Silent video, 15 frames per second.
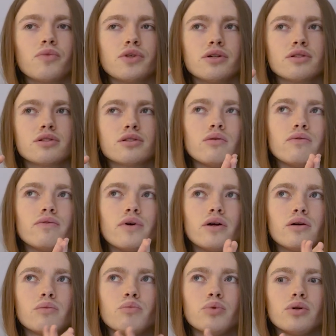this
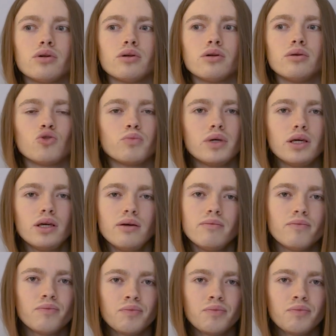verb uh, to be.